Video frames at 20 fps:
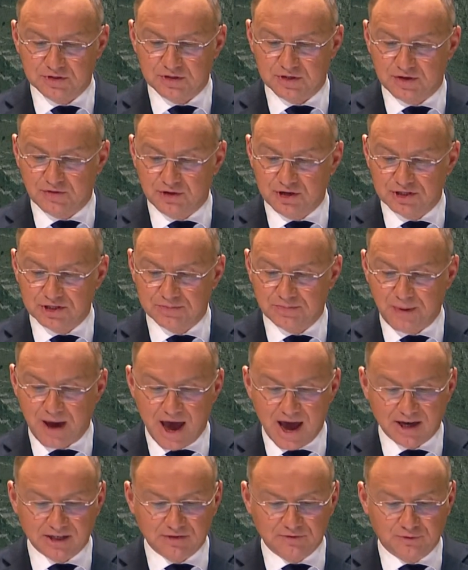
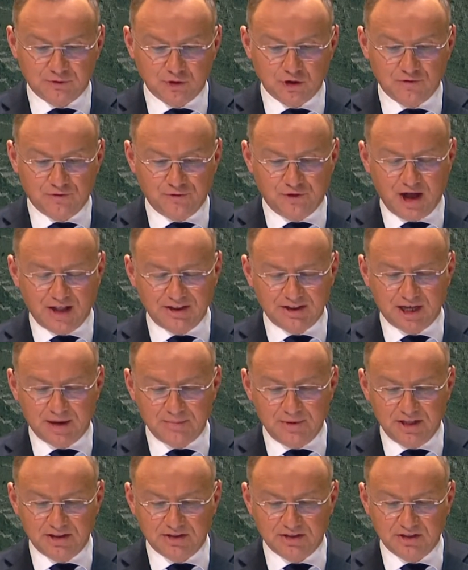respect for
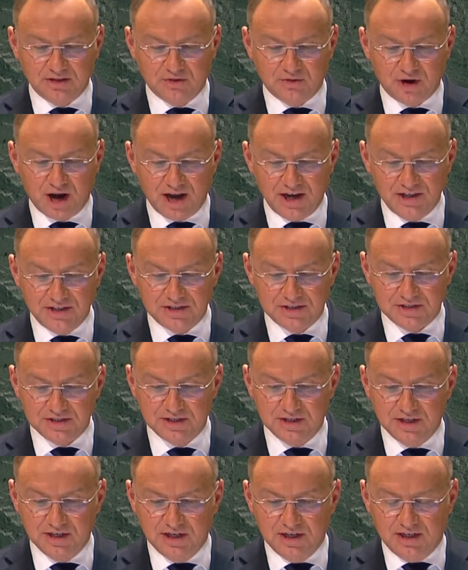fundamental rights,
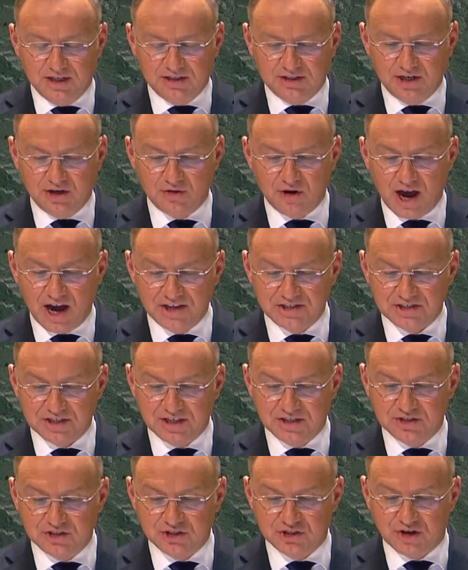the rights
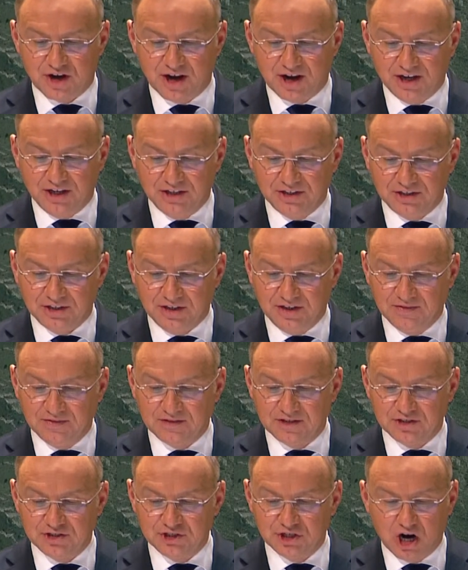enshrined in
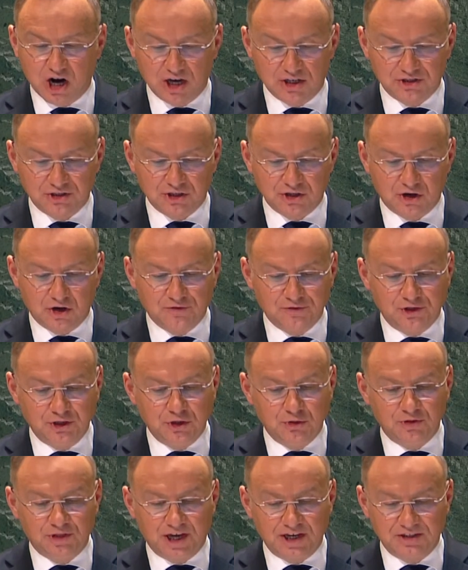the Charter of the
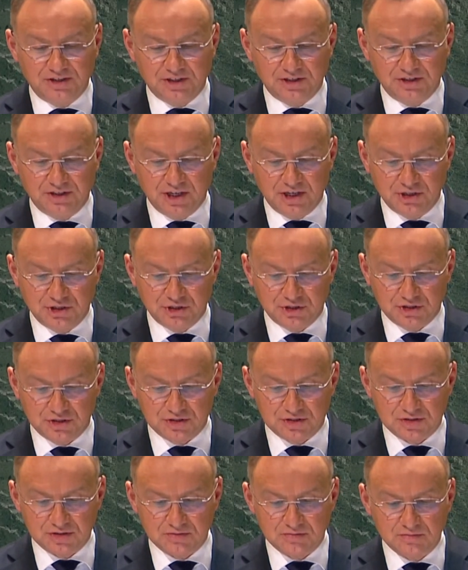United
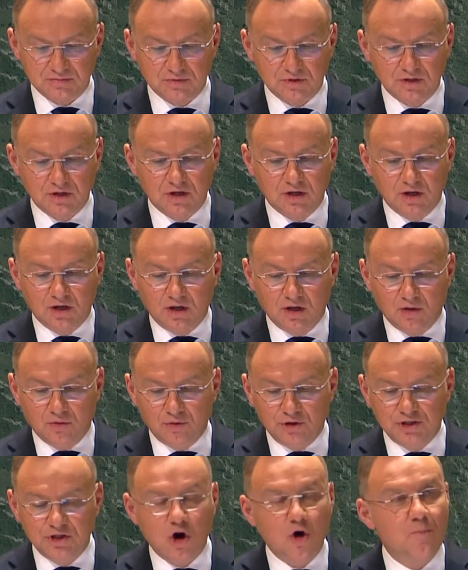Nations.
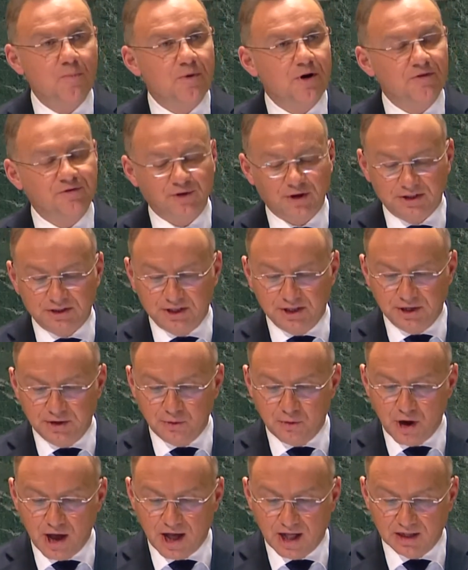We know perfectly
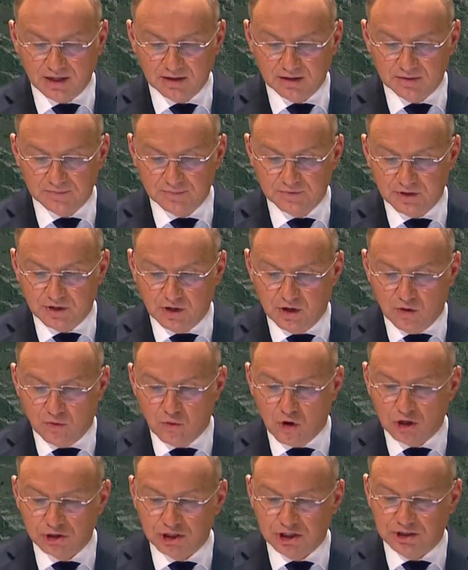well
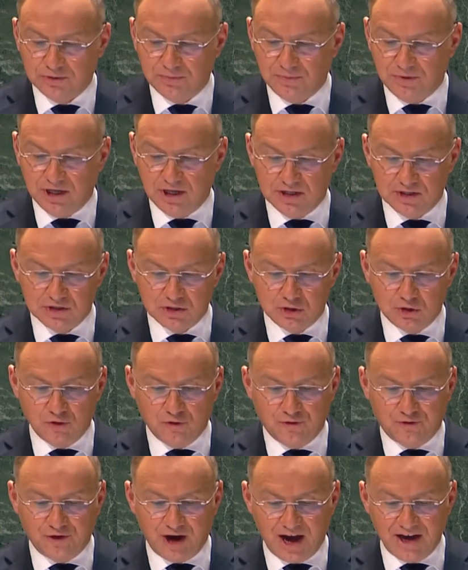what it means to
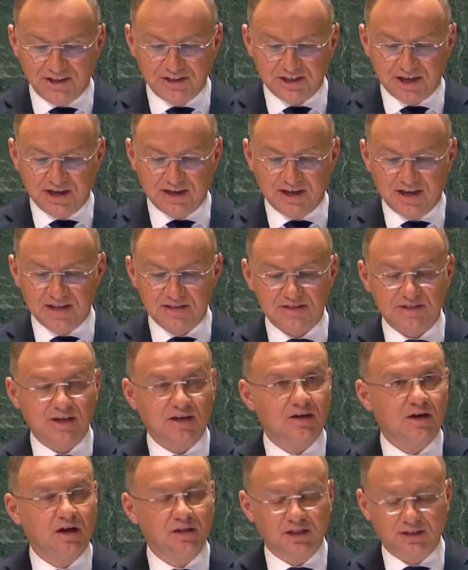fight against a
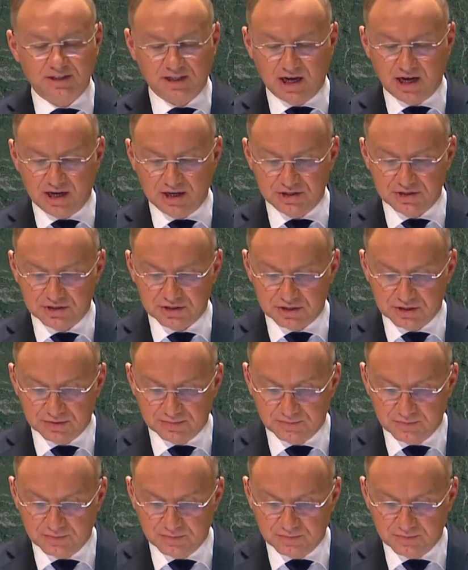colonizer.